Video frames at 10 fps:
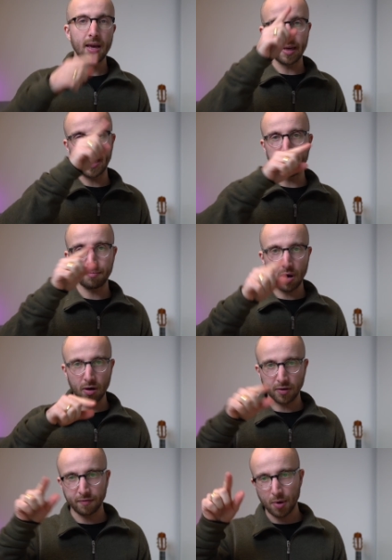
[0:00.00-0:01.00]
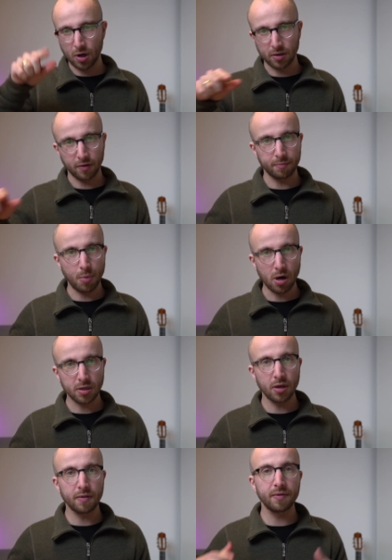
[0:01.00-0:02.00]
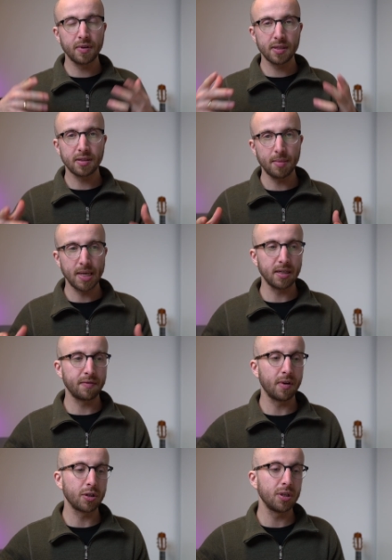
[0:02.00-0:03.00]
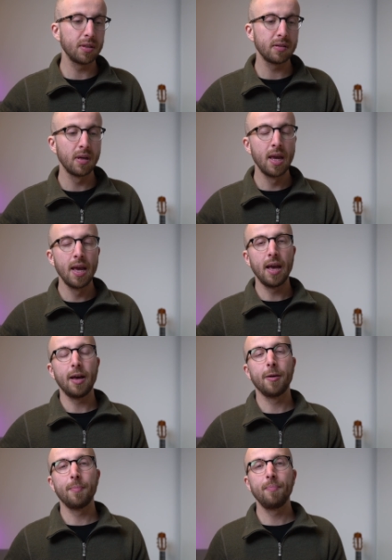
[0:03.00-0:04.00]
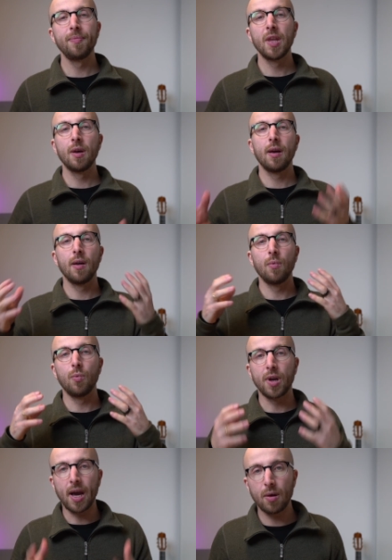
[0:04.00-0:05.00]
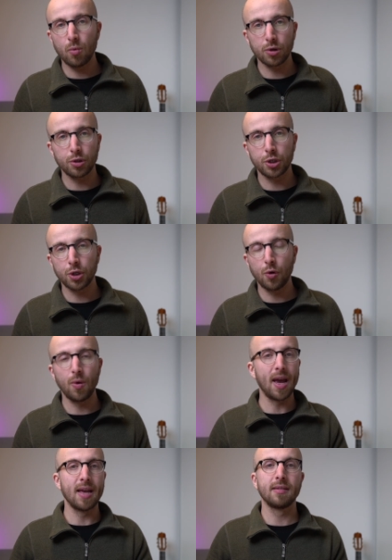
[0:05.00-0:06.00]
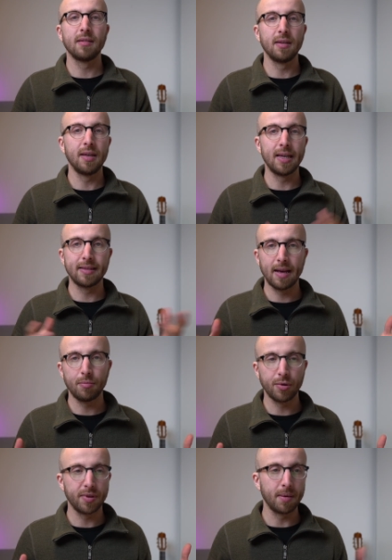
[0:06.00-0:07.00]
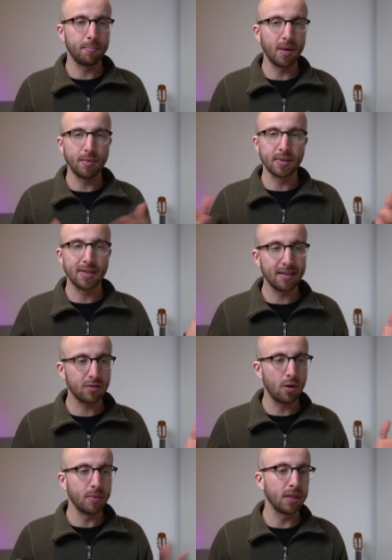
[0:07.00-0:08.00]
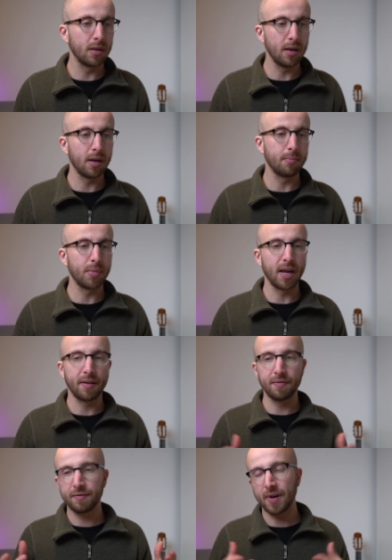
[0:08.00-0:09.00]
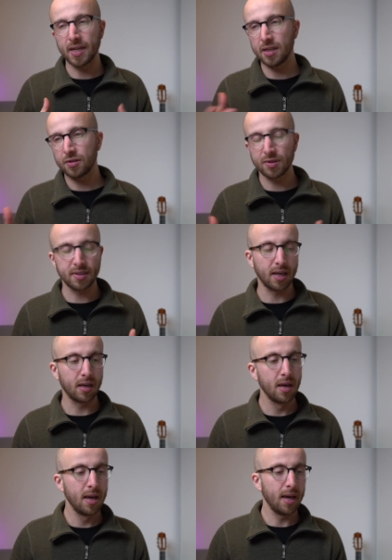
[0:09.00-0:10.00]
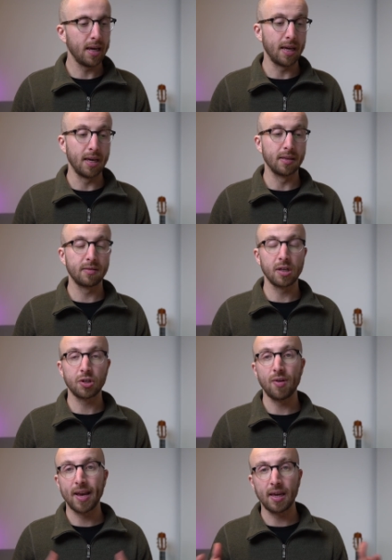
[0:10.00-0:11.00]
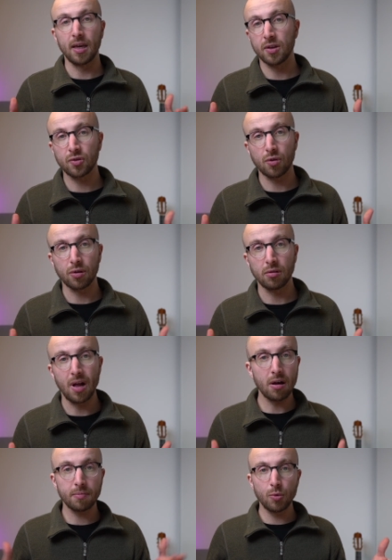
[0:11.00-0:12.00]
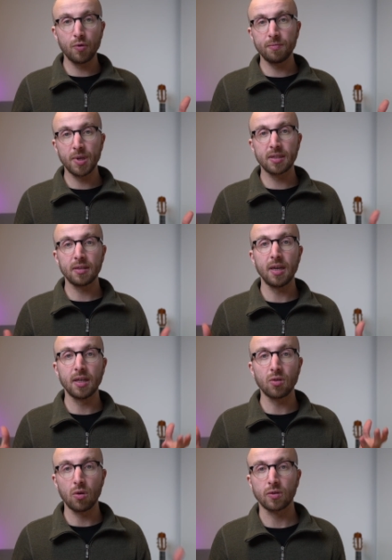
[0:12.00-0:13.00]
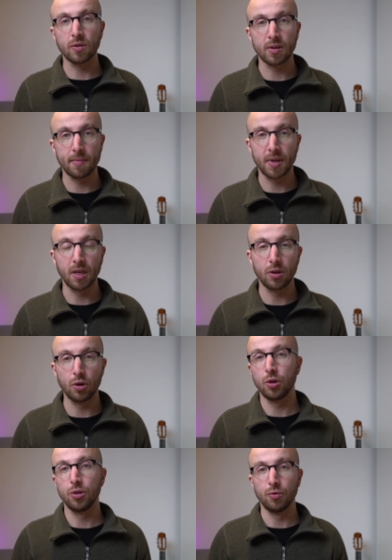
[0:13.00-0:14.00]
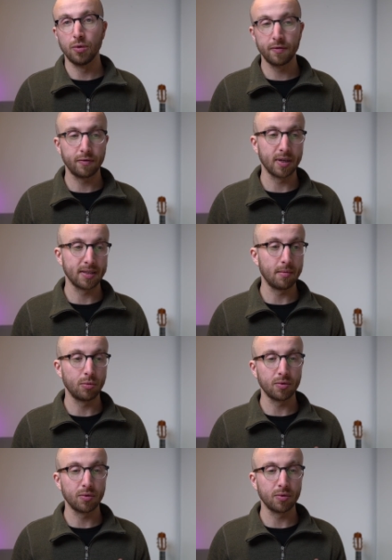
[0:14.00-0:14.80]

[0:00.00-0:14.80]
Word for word: Again, part of, part of, part of semantic functions. Um, what I want to show as an example that maybe is less common, um, but I find interesting, is tracking historical art movements is also something you could do, for example.